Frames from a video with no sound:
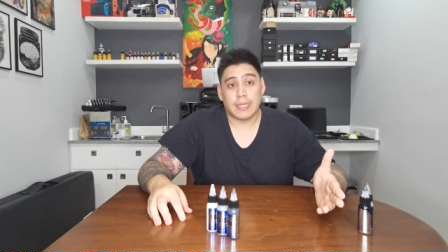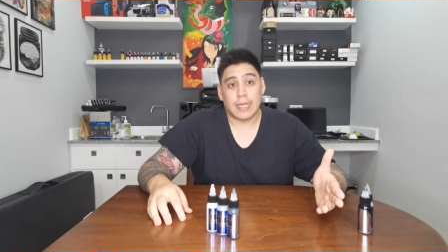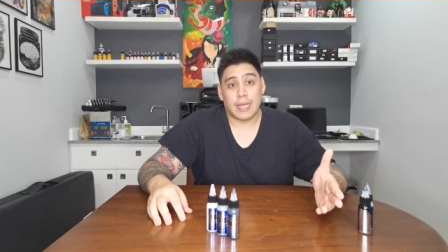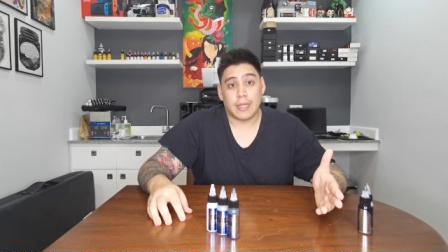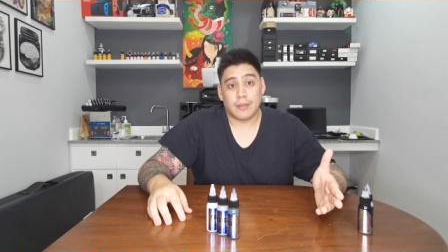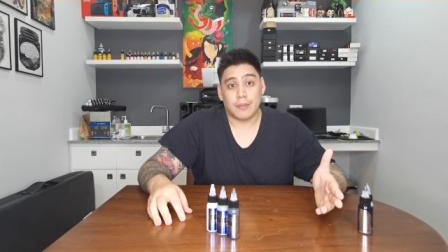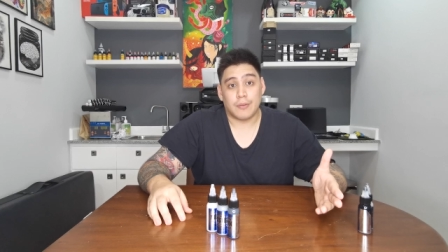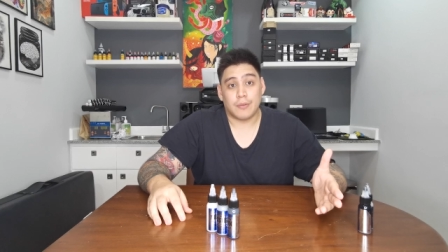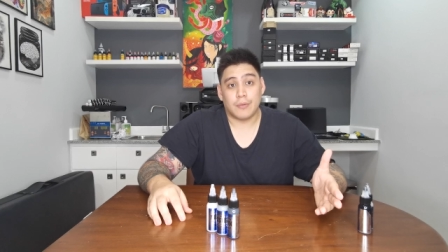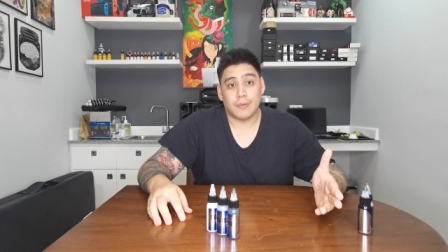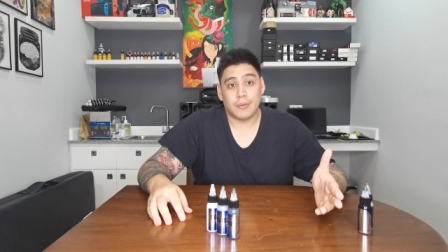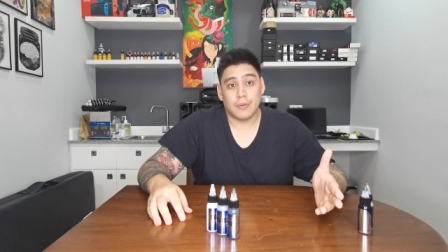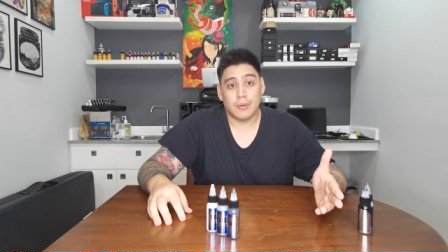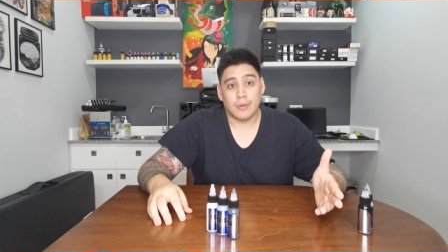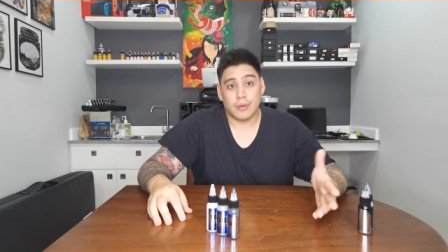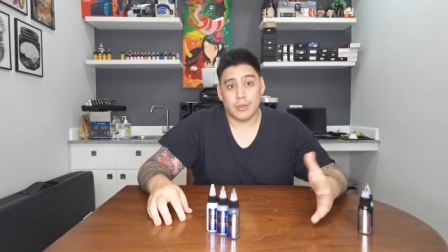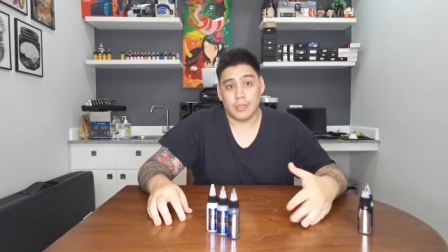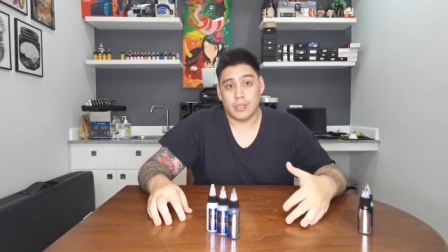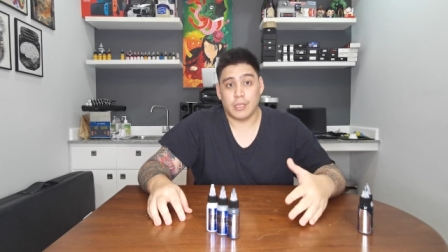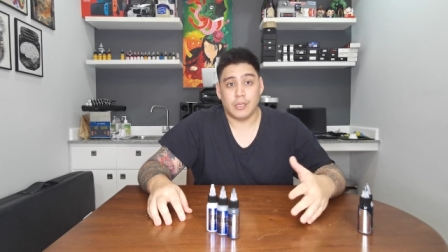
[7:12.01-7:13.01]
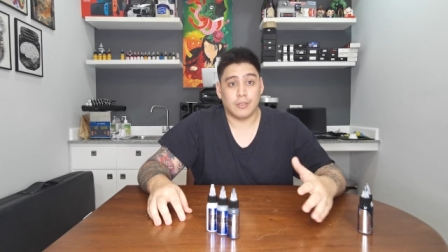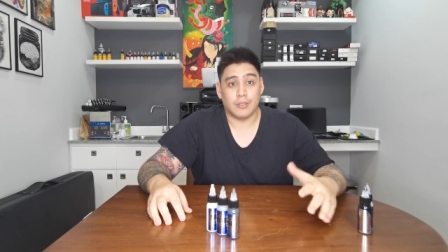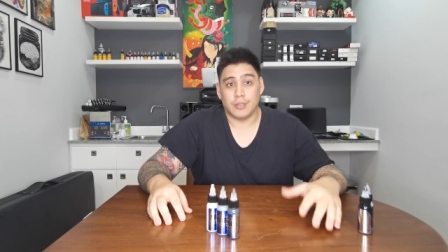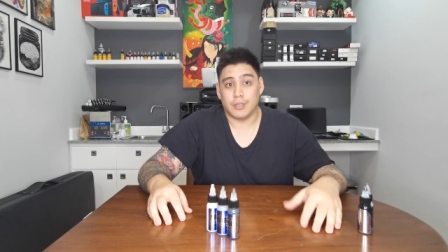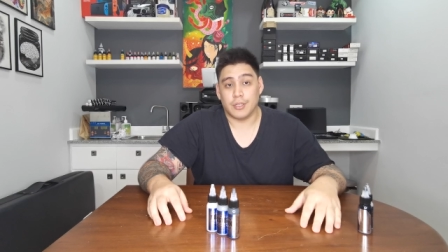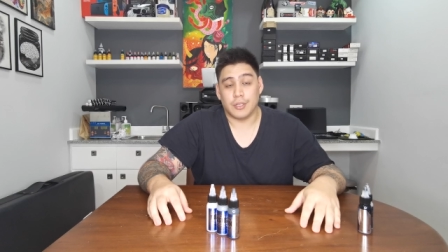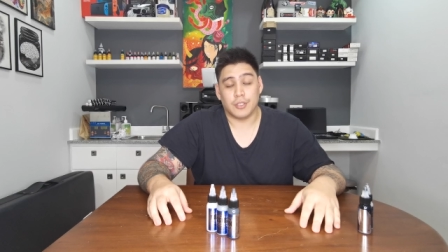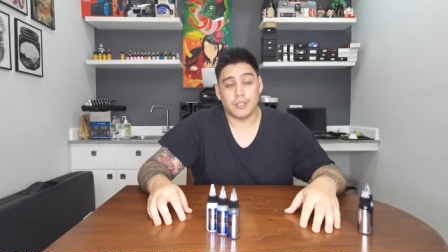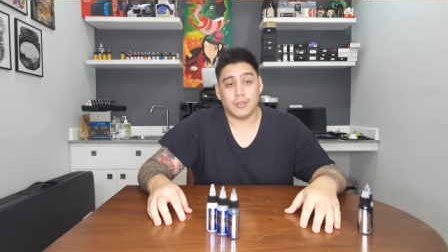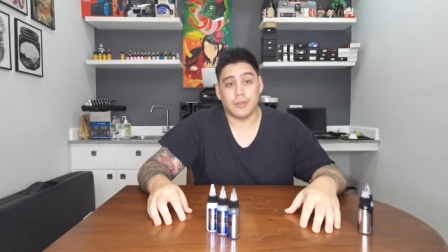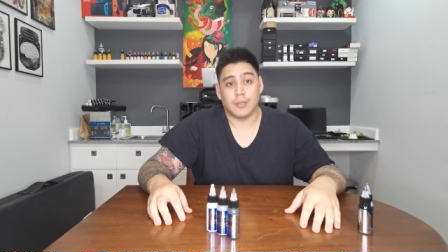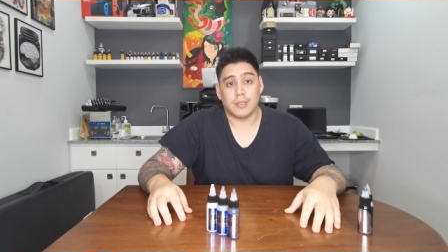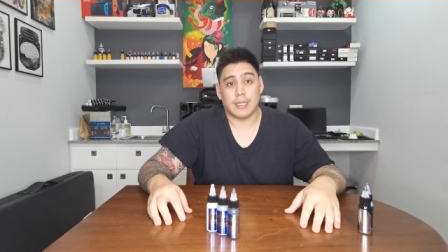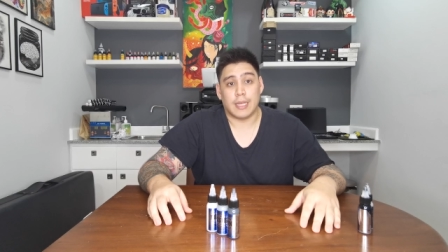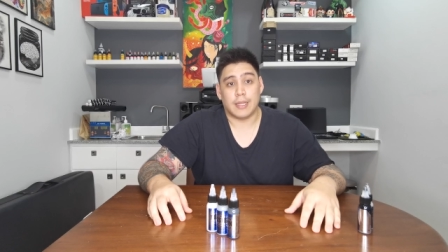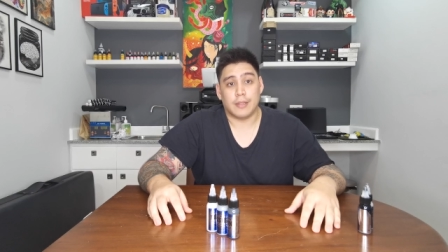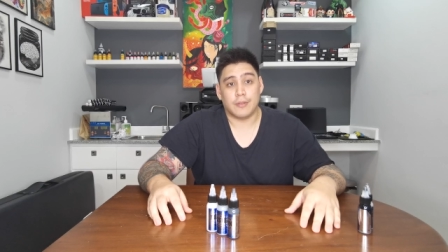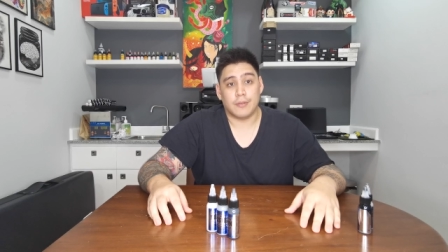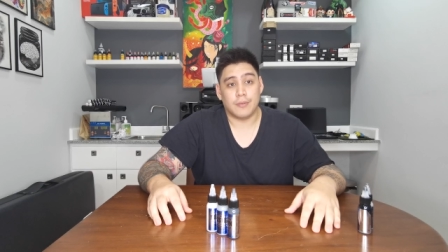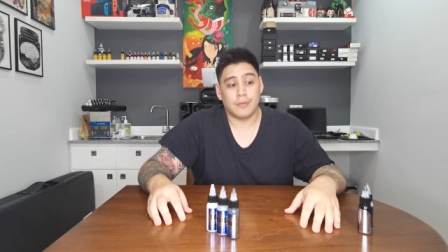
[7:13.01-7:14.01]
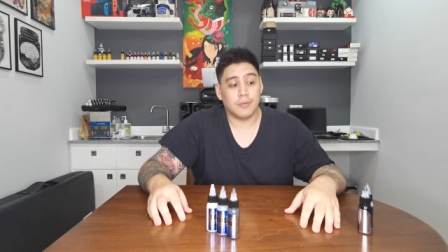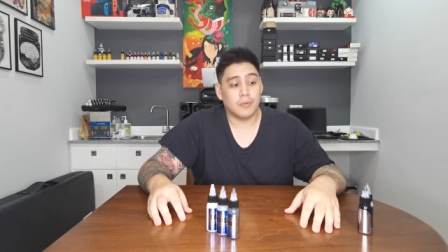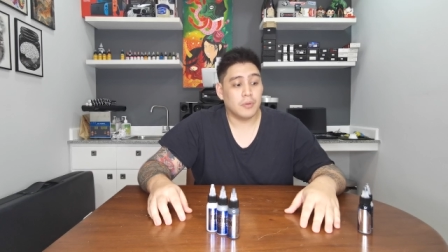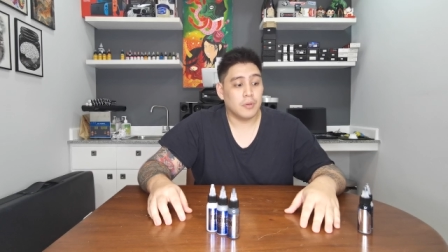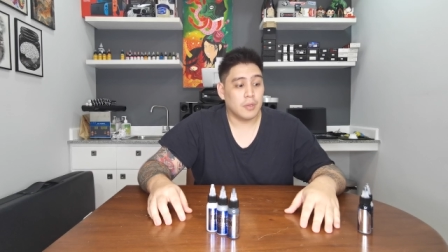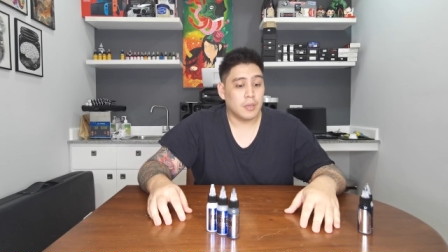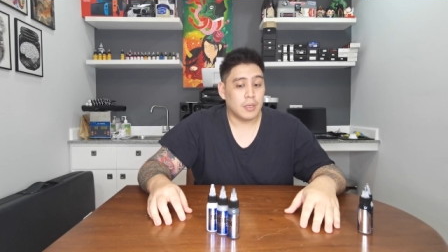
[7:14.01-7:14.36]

tattoo or neo-traditional tattoo.